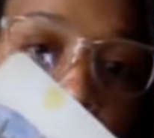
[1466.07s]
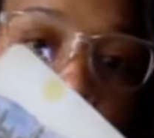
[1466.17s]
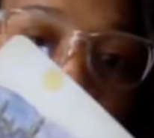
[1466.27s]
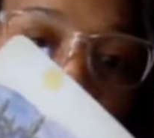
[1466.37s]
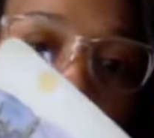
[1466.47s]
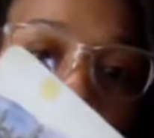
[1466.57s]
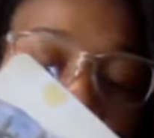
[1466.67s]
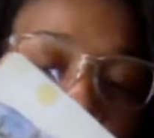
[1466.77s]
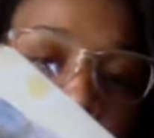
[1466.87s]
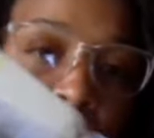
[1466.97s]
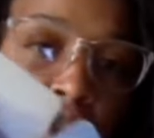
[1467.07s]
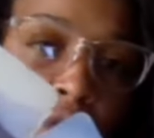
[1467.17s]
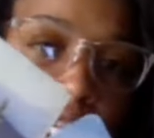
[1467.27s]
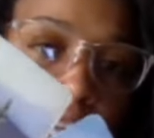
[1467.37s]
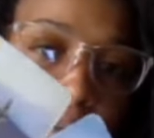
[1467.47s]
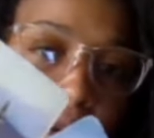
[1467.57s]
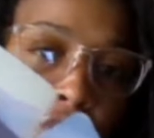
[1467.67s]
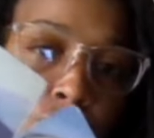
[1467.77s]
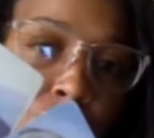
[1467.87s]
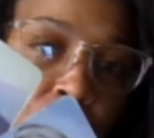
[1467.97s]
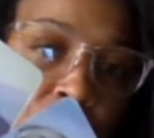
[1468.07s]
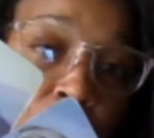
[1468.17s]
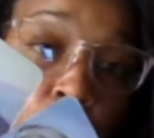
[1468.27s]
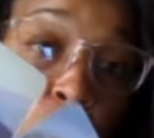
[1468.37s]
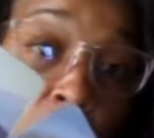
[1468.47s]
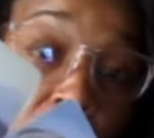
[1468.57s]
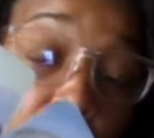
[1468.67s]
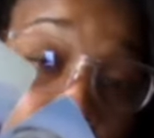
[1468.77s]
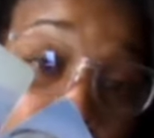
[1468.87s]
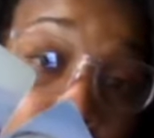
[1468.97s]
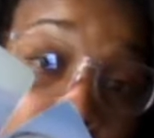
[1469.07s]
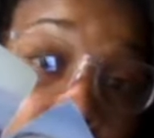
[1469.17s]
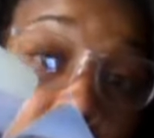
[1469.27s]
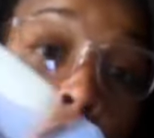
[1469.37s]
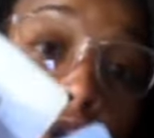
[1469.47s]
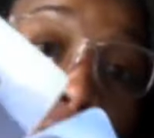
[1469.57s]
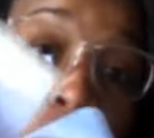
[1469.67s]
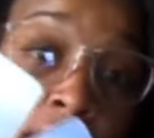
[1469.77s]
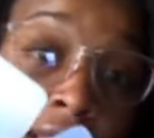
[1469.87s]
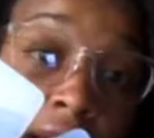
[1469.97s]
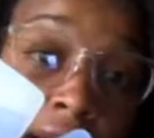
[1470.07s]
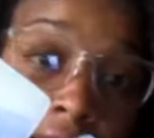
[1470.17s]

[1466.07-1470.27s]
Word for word: in a direction that you end up in a union, a commitment with an